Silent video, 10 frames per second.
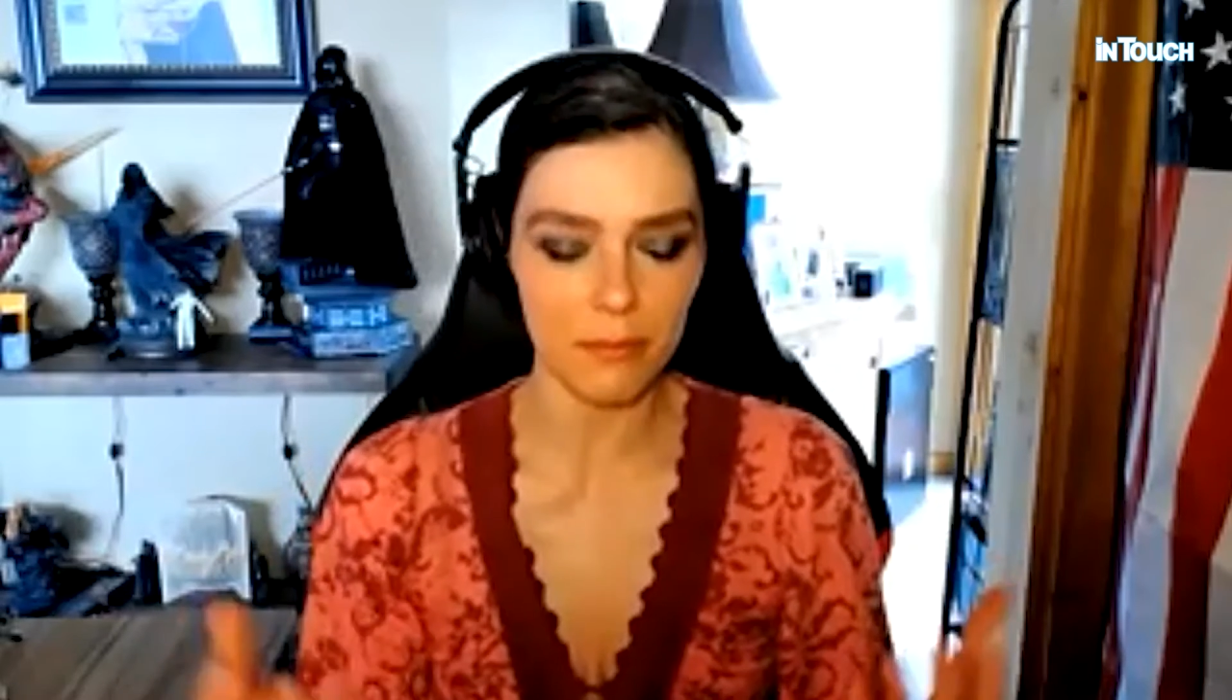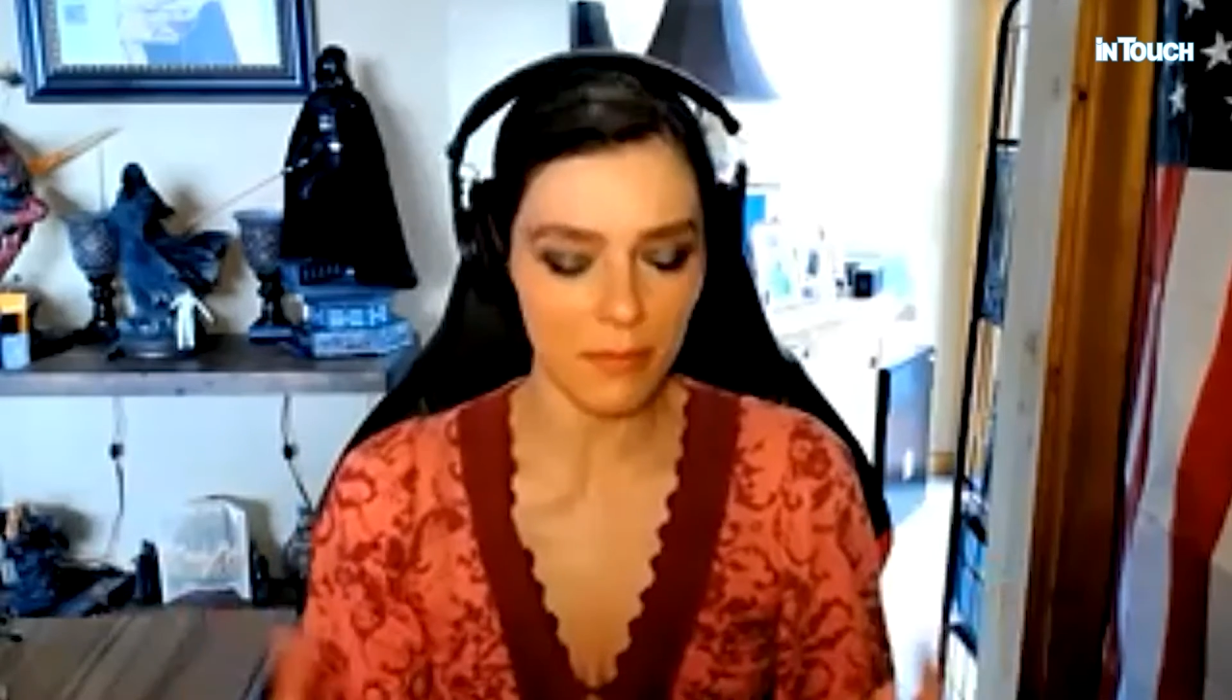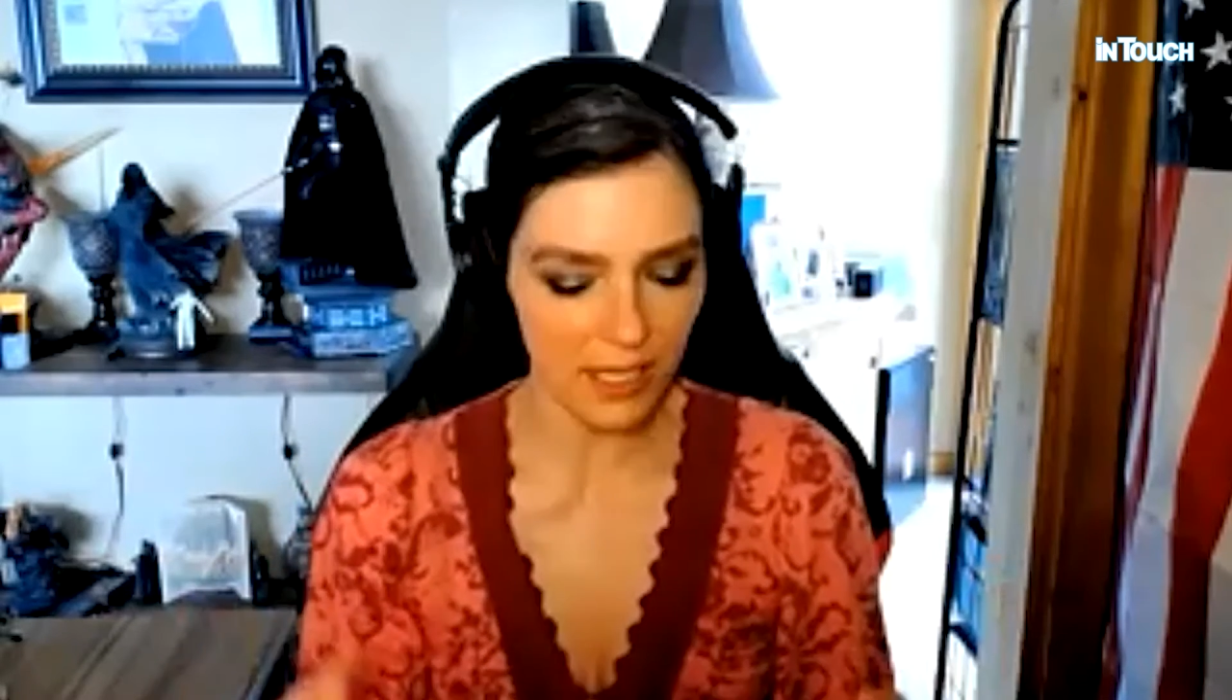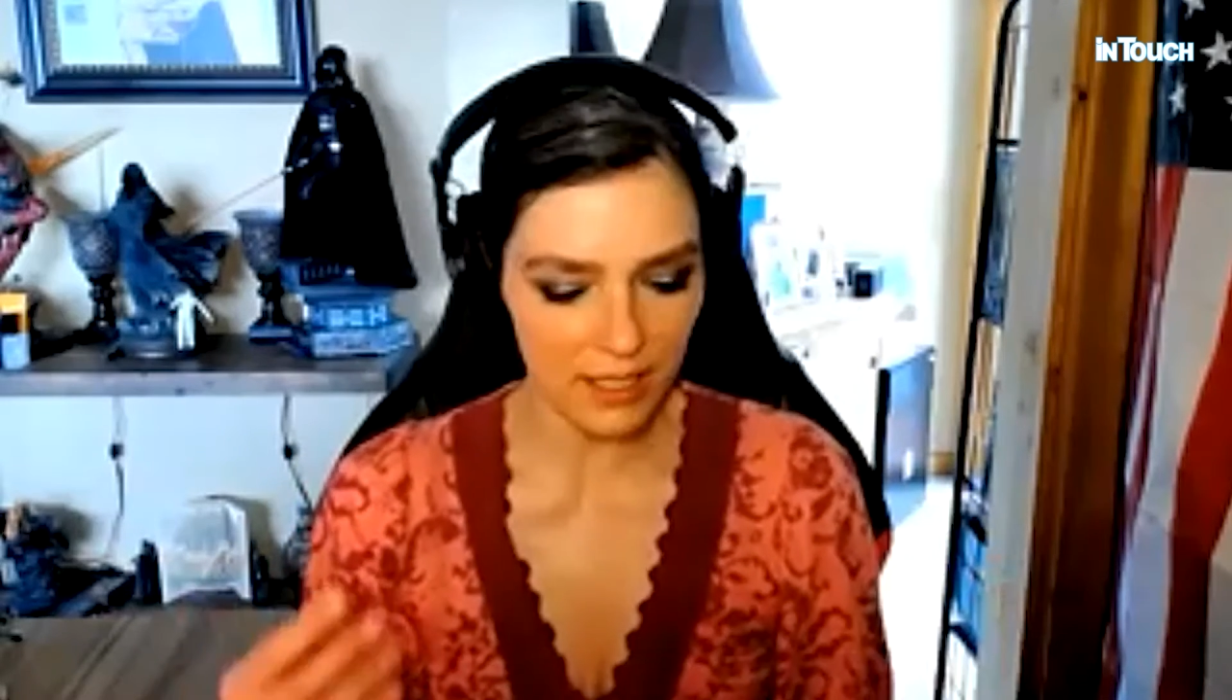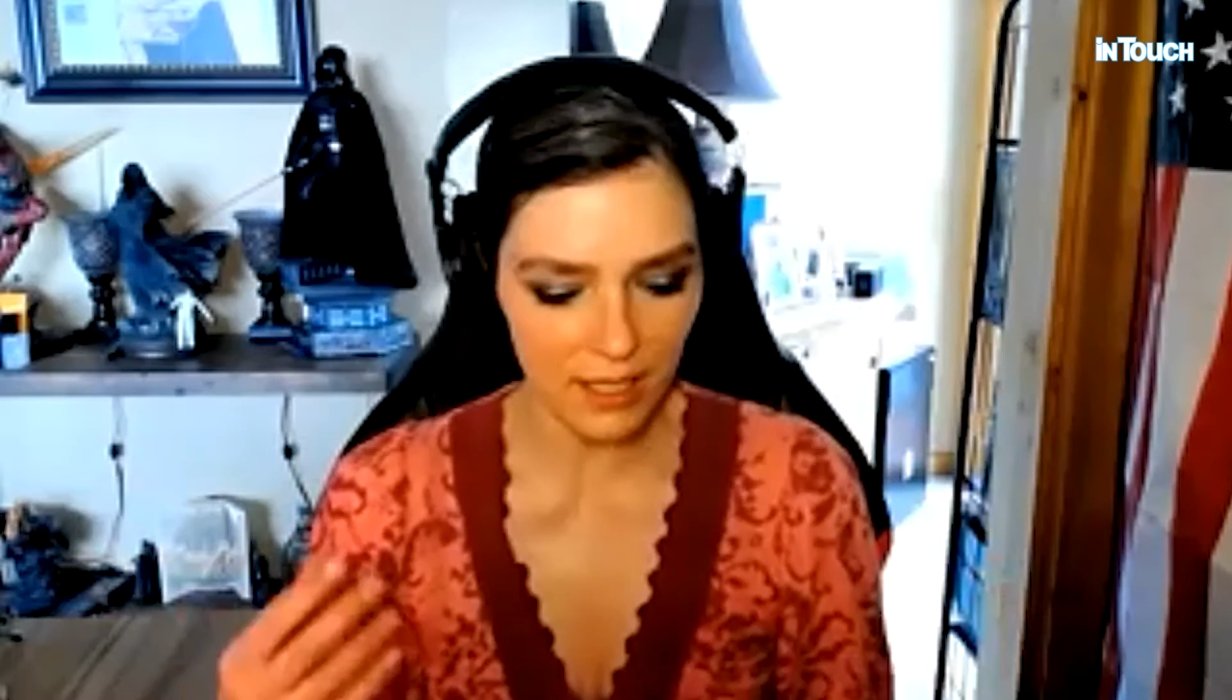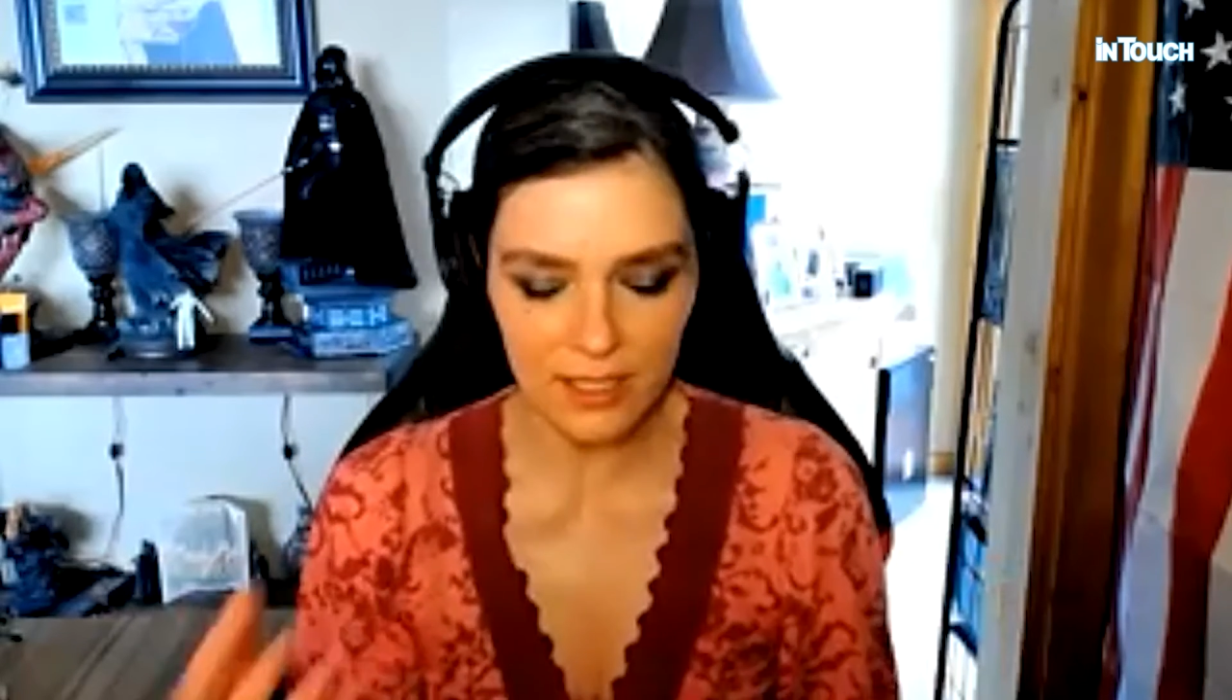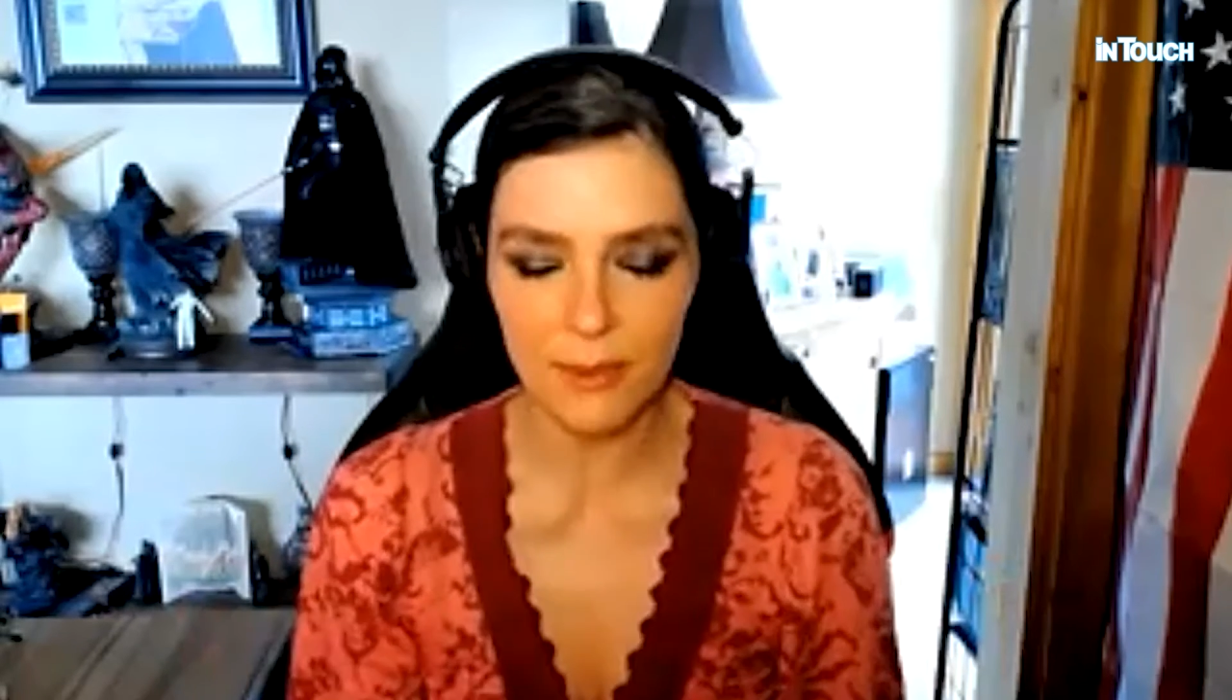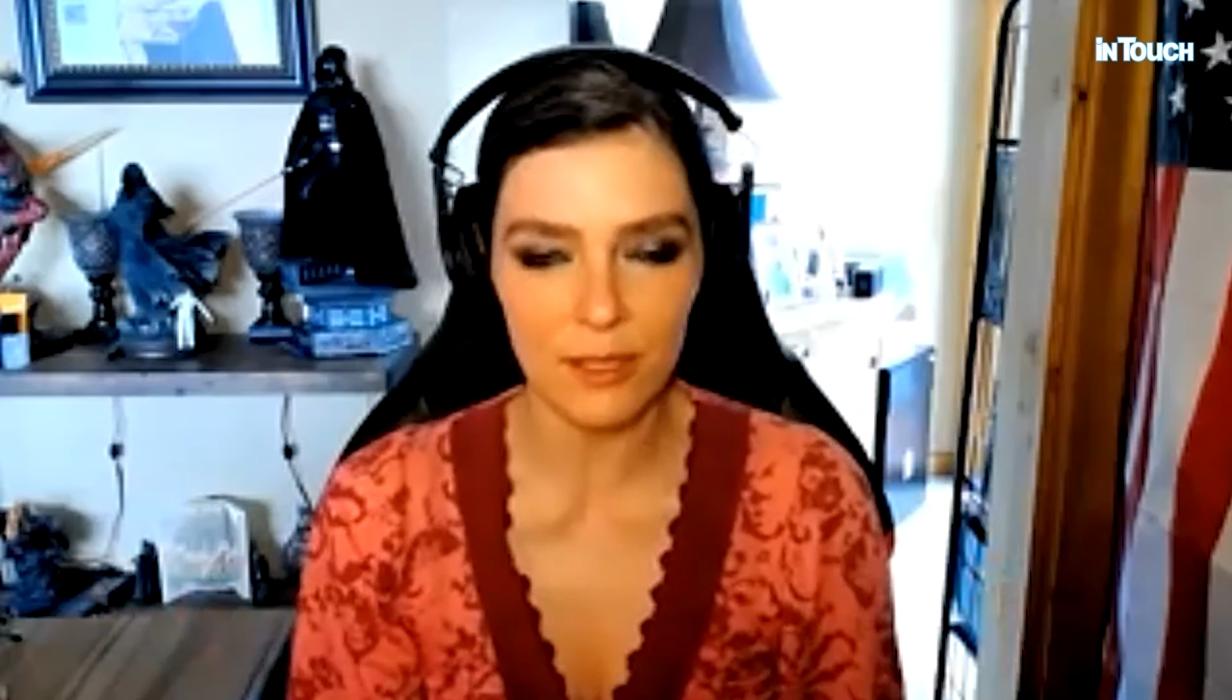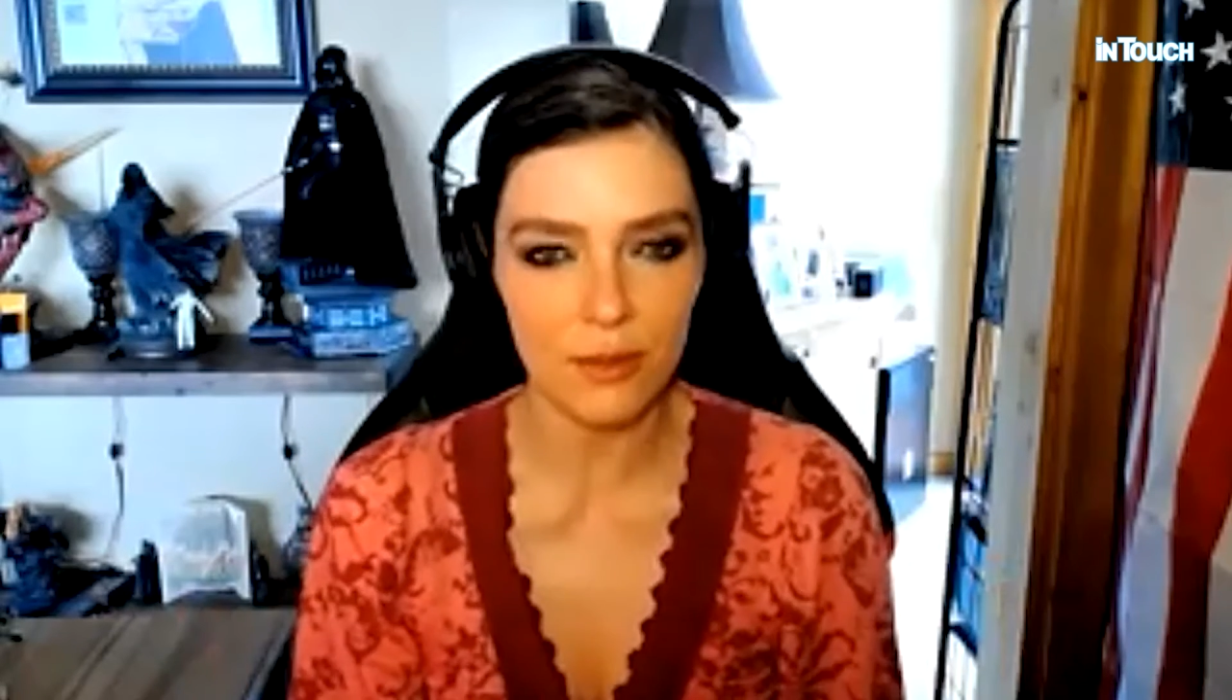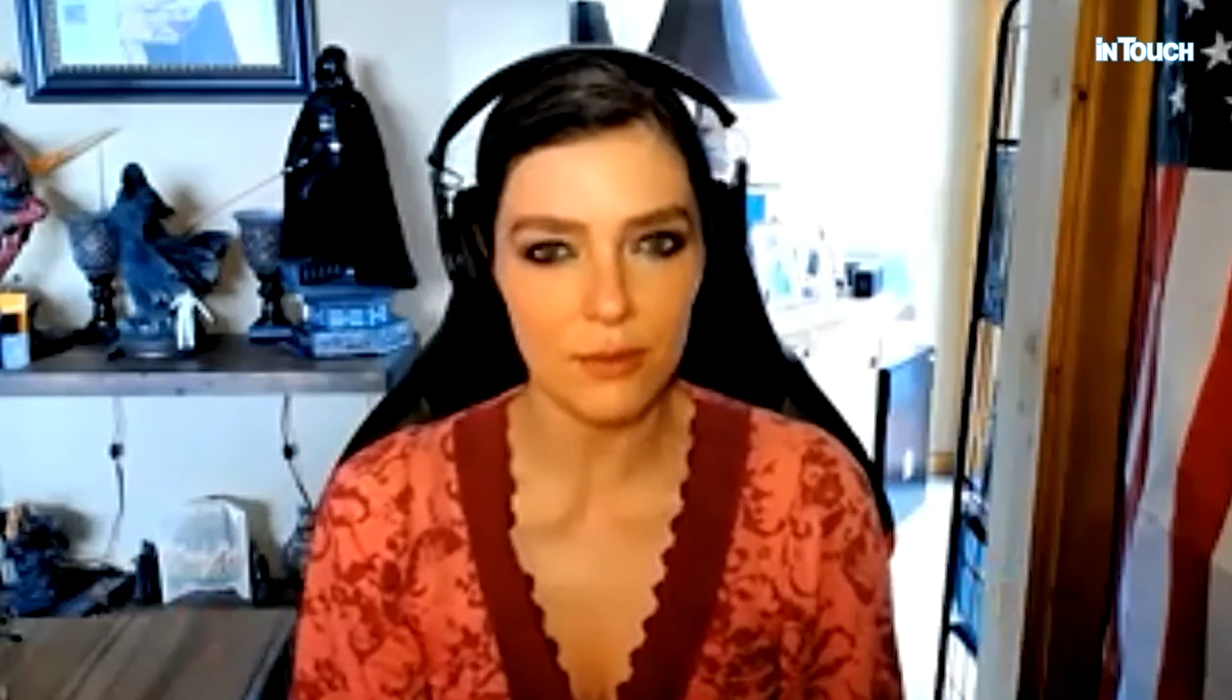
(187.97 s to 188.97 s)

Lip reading: my husband,